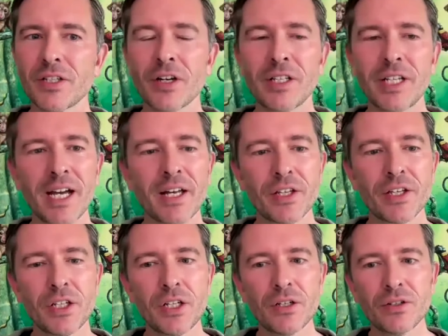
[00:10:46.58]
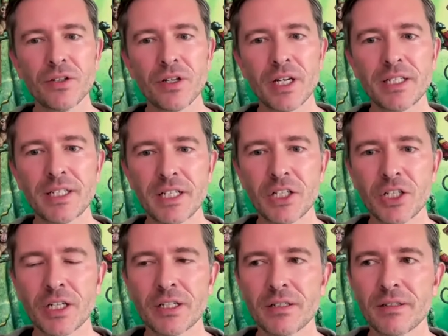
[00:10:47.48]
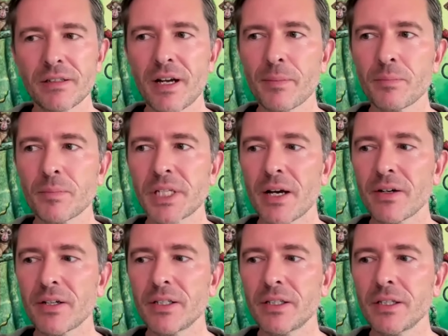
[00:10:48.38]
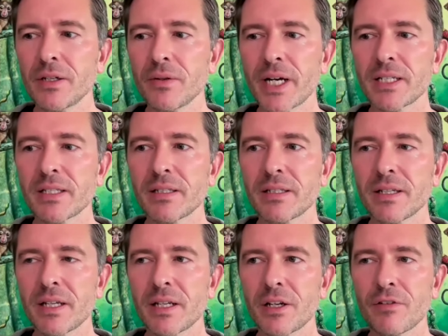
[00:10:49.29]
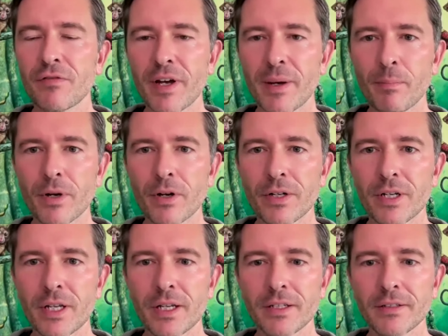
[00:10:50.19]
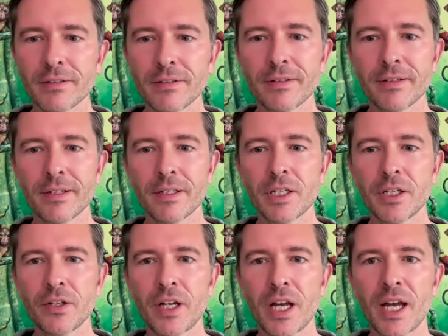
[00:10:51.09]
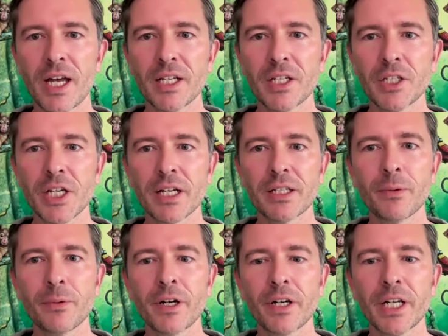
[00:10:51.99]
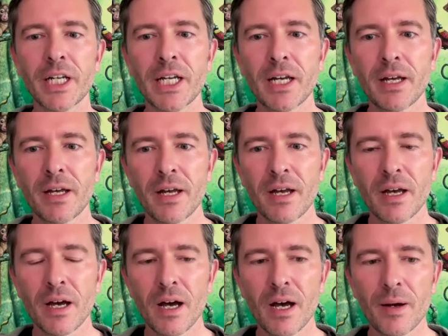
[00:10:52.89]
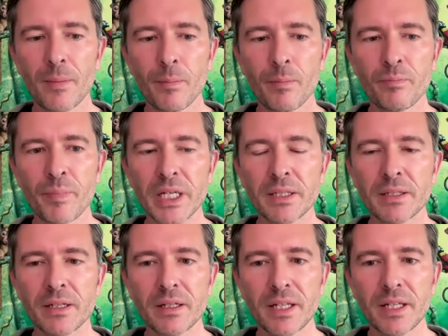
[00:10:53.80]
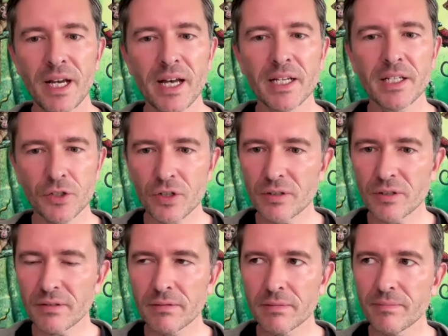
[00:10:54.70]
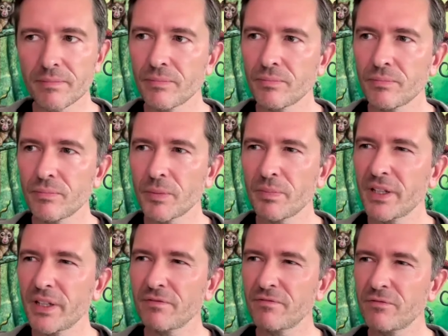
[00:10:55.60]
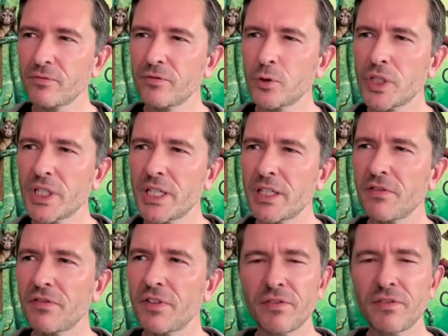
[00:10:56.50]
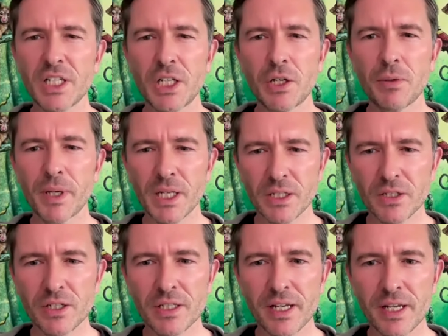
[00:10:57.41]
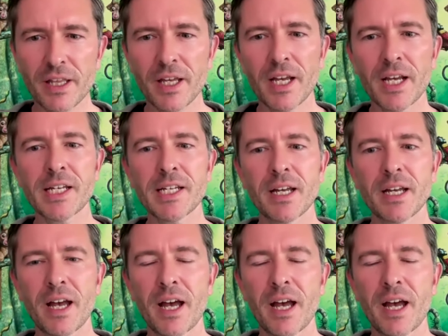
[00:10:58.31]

So yeah, the new edition comes out in the US in November and then in the UK in January. But yeah, it's got probably 40 to 50 new pictures, I think.